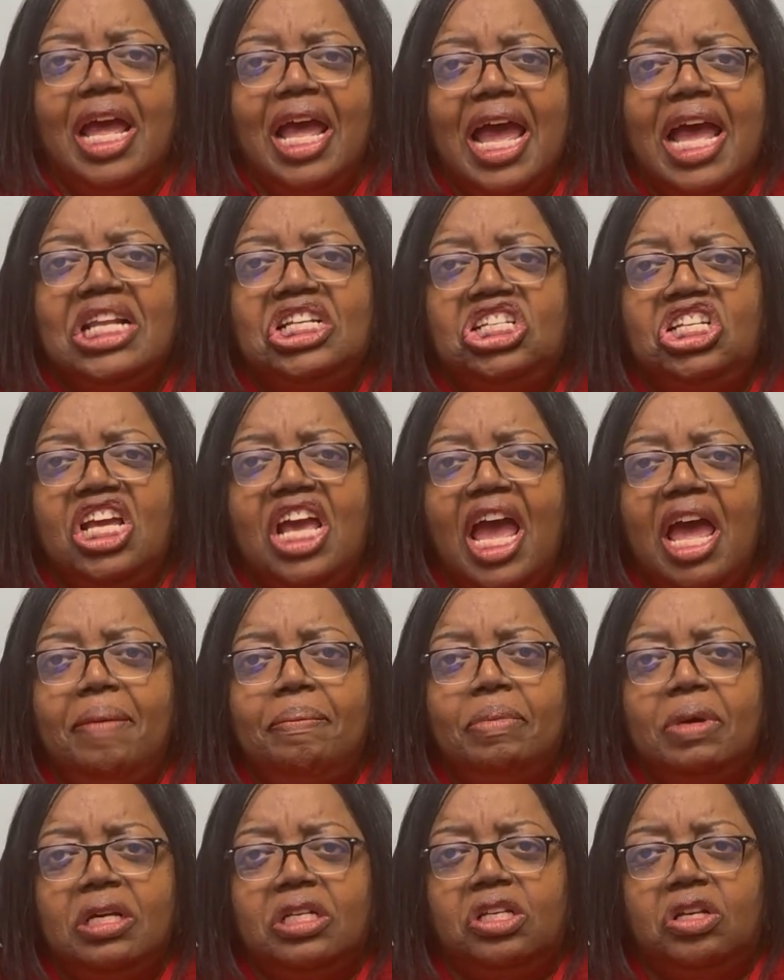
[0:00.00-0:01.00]
and she had
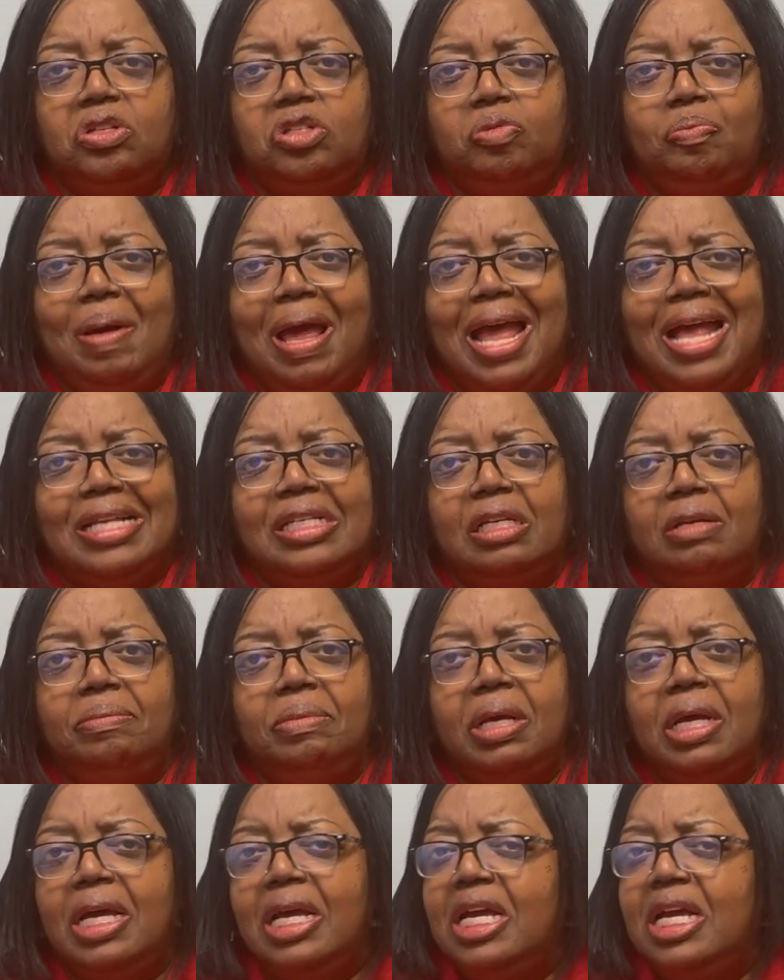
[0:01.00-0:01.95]
muscle spasm.